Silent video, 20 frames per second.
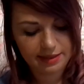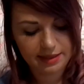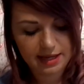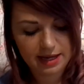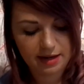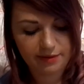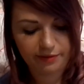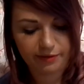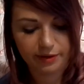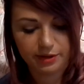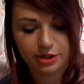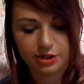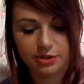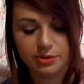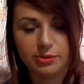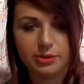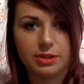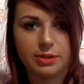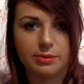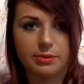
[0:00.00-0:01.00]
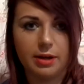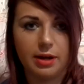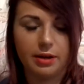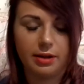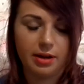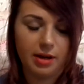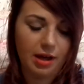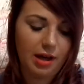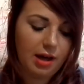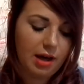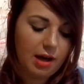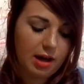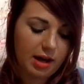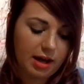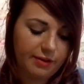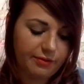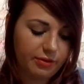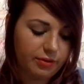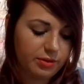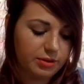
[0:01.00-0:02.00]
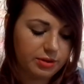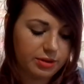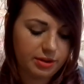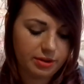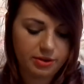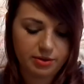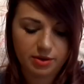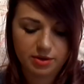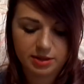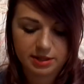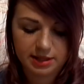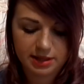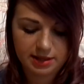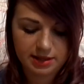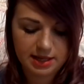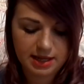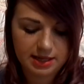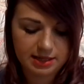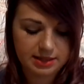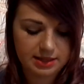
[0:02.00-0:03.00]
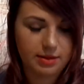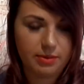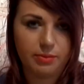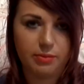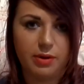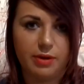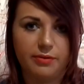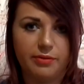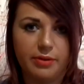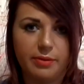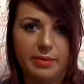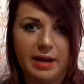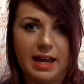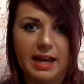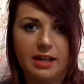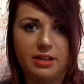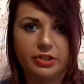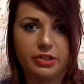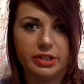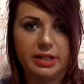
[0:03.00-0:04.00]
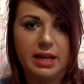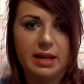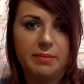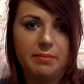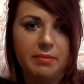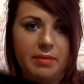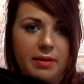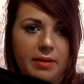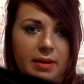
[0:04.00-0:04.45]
then for a shorter one, I've also got this one from H&M,